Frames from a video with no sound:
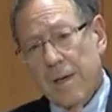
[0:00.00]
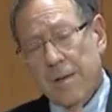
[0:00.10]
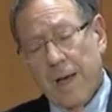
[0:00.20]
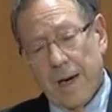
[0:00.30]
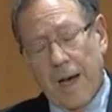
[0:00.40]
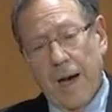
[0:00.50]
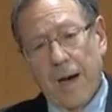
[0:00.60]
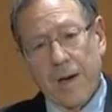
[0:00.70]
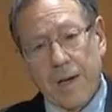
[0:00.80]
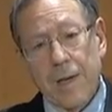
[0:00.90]
that
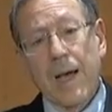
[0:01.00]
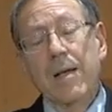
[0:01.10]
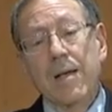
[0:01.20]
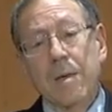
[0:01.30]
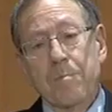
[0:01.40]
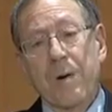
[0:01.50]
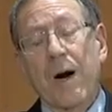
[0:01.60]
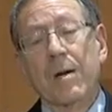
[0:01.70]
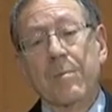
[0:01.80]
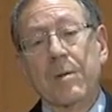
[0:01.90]
our Canadian
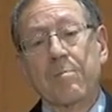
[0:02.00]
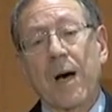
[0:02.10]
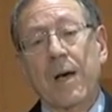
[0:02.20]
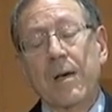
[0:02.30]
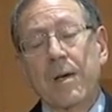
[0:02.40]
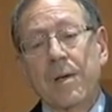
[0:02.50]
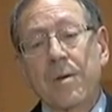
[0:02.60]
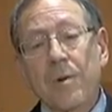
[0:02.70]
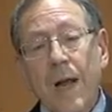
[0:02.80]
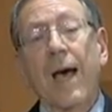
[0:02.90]
Parliament, by
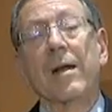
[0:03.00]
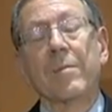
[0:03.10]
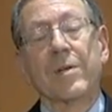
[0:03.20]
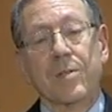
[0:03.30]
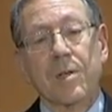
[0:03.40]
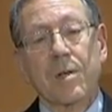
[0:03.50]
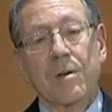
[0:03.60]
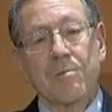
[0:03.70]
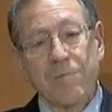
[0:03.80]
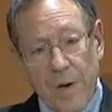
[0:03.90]
unanimous
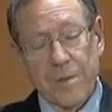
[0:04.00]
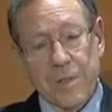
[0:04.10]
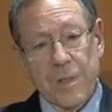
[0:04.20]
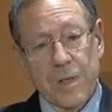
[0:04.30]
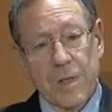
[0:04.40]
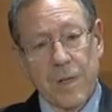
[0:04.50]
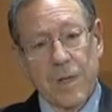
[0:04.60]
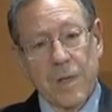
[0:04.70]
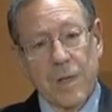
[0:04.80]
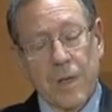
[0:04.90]
vote,
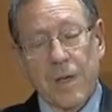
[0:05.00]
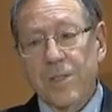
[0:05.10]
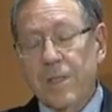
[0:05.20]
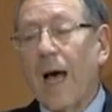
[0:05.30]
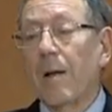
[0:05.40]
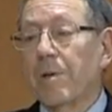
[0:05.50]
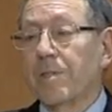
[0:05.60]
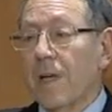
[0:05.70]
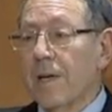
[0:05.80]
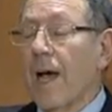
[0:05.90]

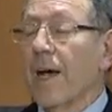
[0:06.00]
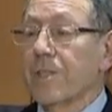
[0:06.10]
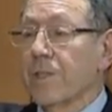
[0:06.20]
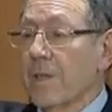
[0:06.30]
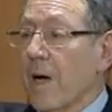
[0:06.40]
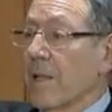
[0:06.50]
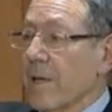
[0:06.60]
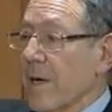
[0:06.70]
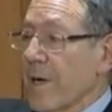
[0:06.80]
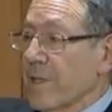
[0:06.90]
established a National
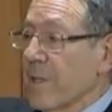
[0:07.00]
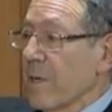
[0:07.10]
Holocaust